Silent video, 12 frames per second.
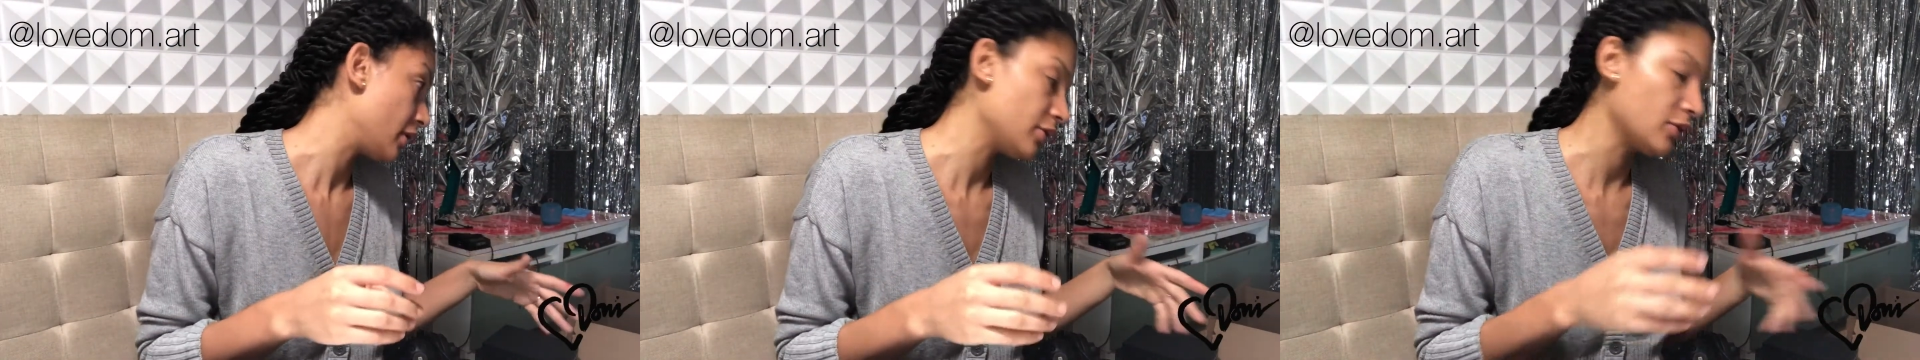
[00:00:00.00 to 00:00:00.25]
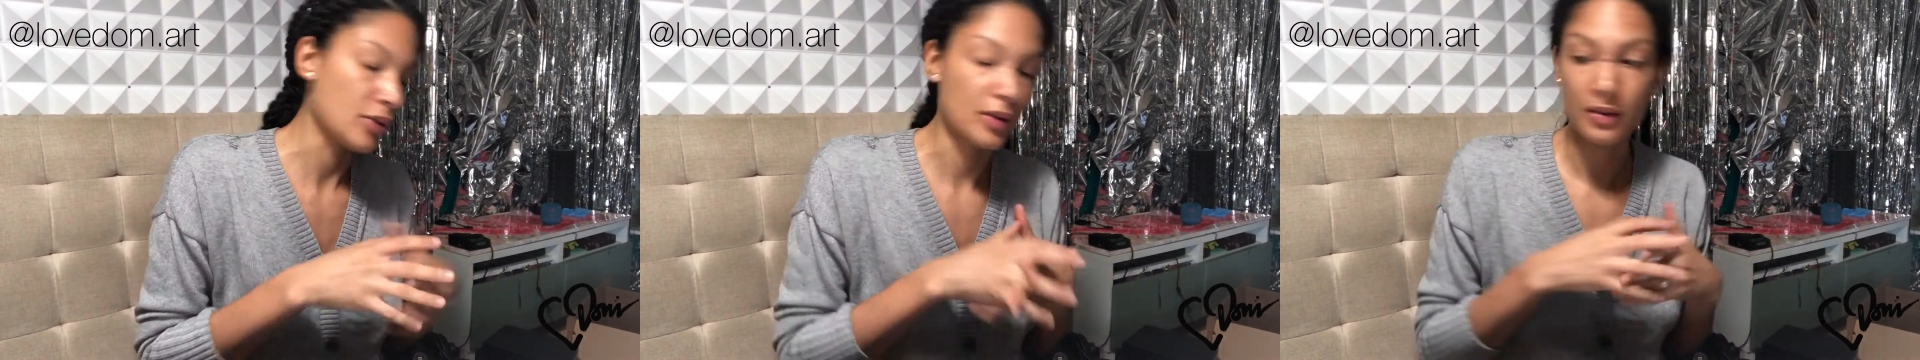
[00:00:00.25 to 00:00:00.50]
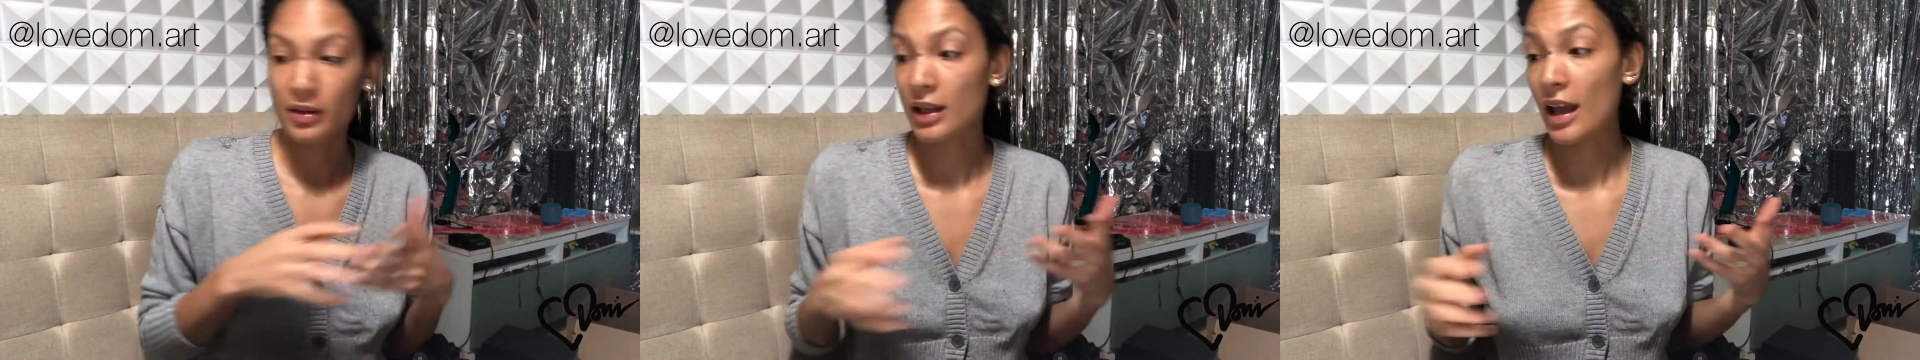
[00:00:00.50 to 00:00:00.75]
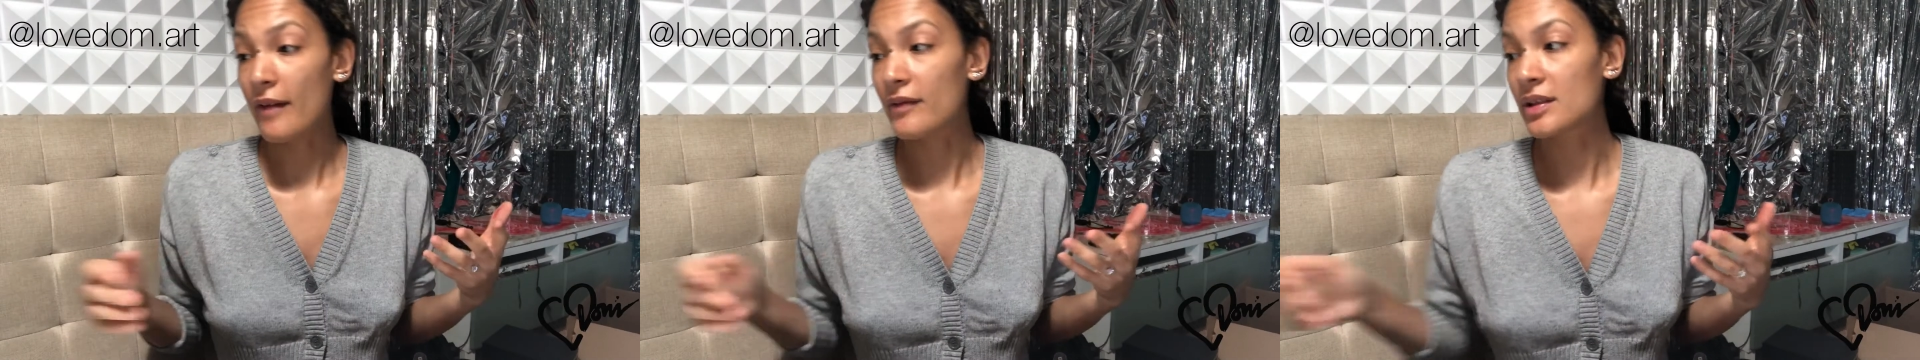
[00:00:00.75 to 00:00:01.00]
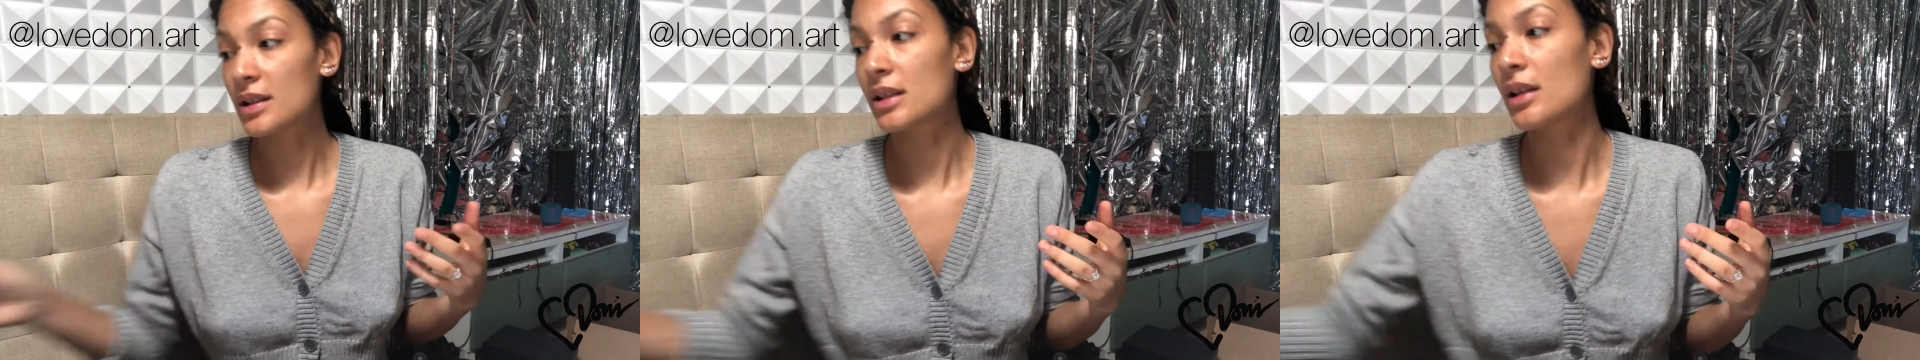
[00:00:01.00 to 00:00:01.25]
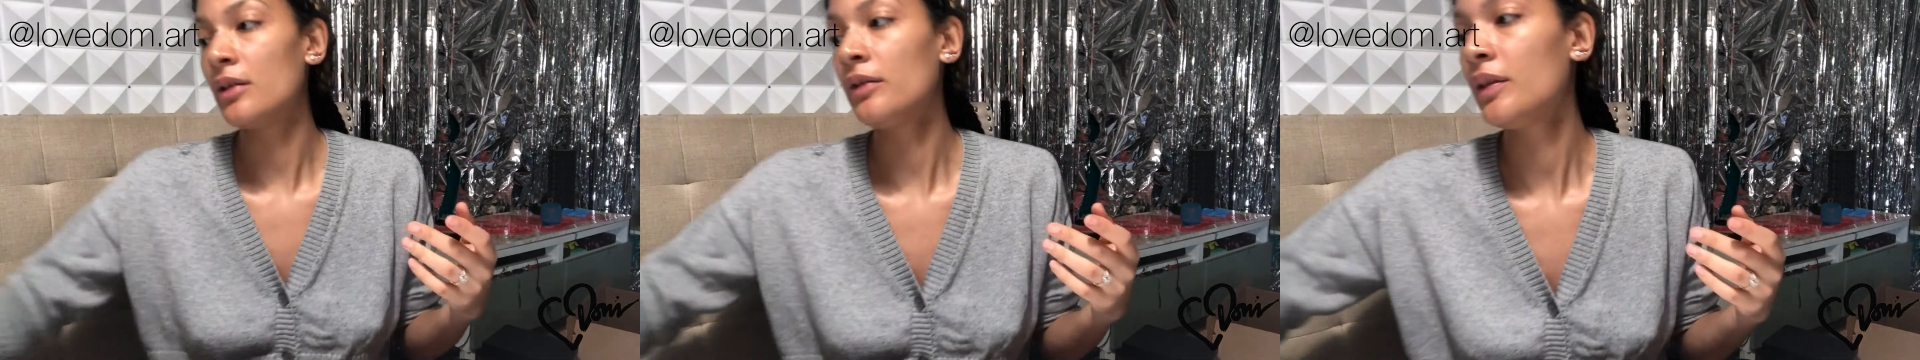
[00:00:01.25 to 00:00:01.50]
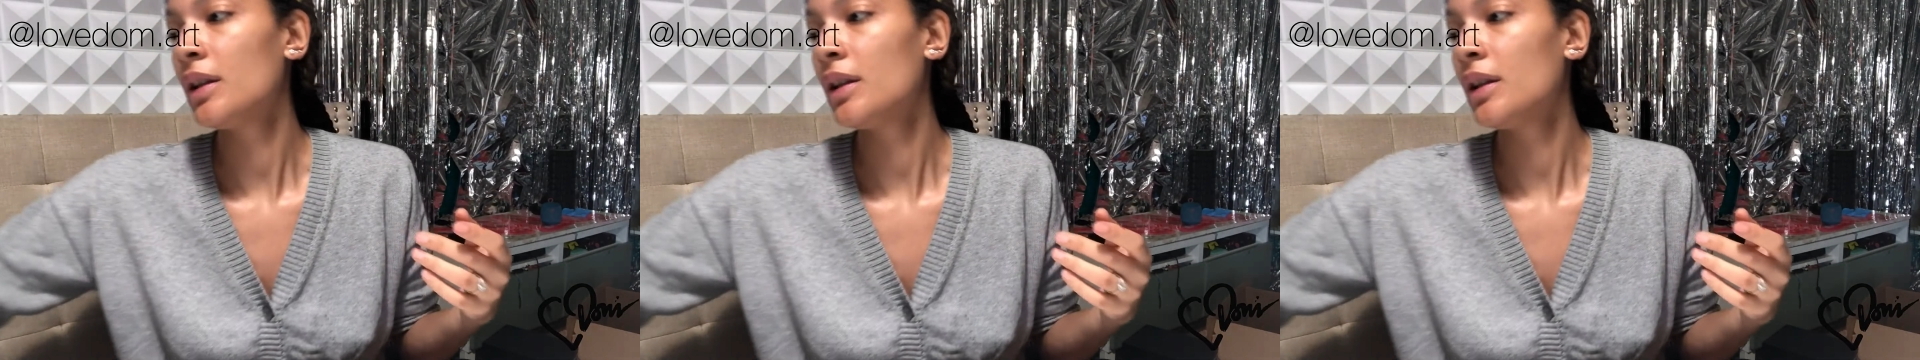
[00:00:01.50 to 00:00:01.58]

you know, the canvas itself,